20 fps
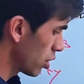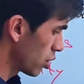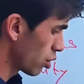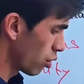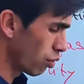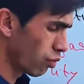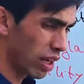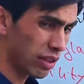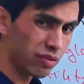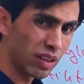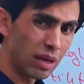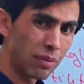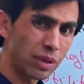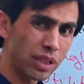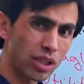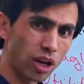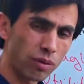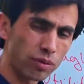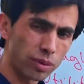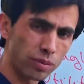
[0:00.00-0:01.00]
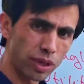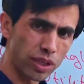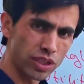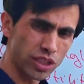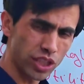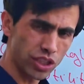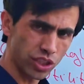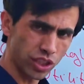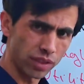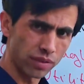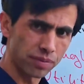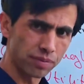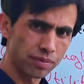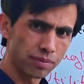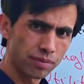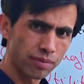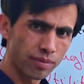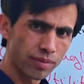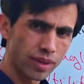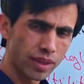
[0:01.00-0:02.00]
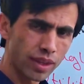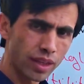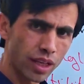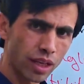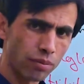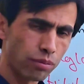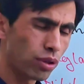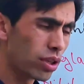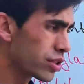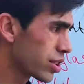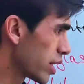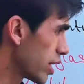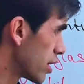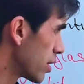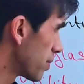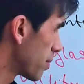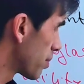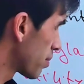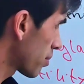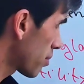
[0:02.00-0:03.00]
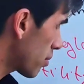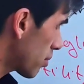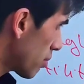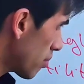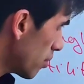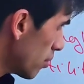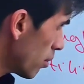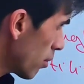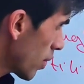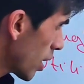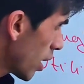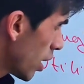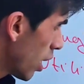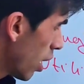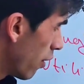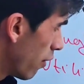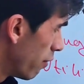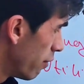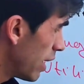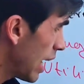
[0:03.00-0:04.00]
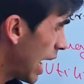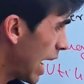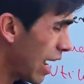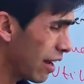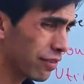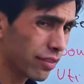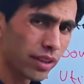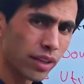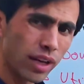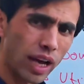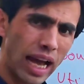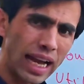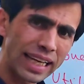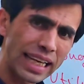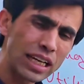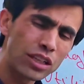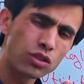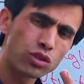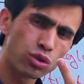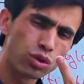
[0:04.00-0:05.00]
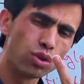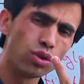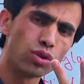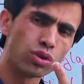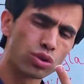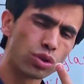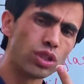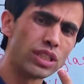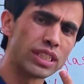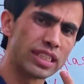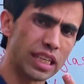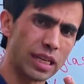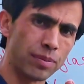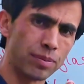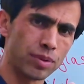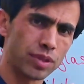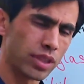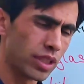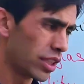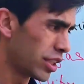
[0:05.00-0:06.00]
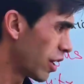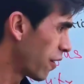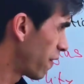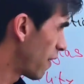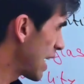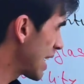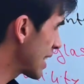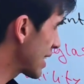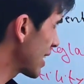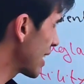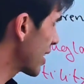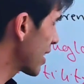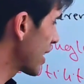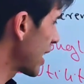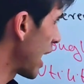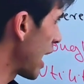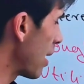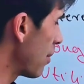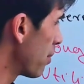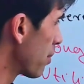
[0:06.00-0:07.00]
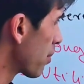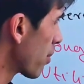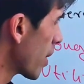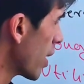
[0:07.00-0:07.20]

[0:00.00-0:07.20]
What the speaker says: so what will be the optimization process? We have, again, two steps. The first step